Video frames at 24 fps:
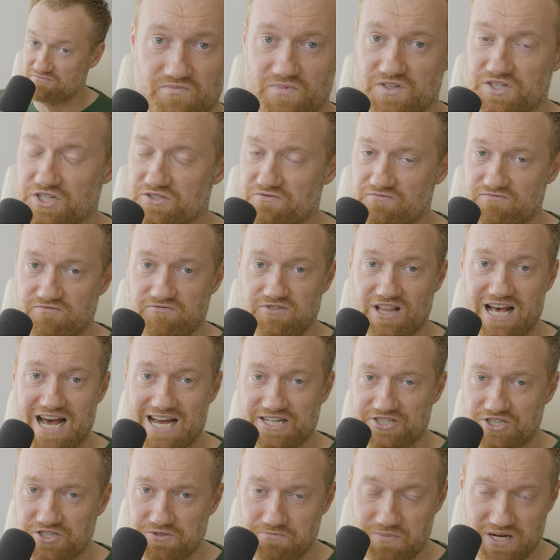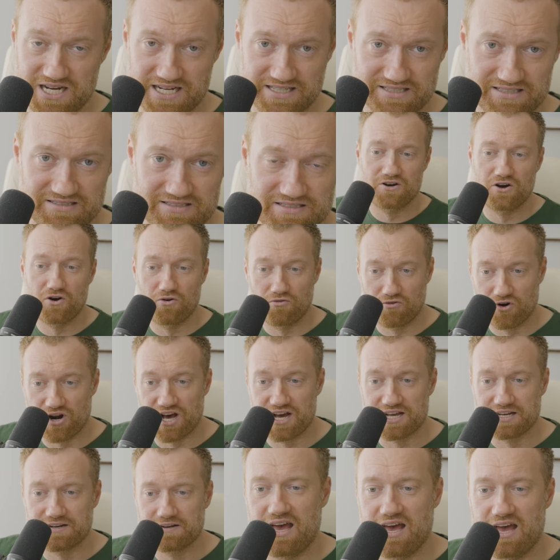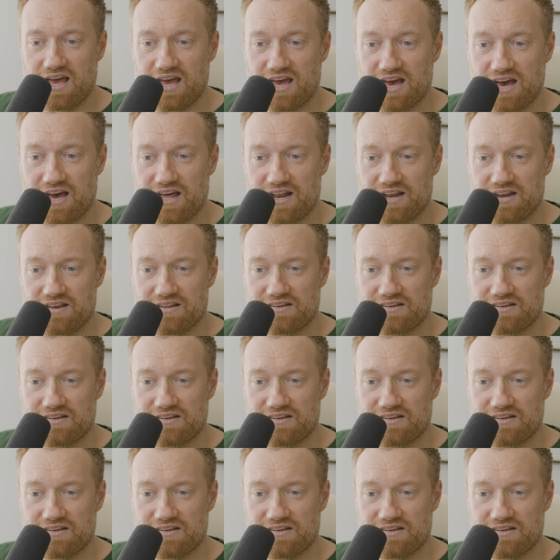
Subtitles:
just flash spiked overnight, and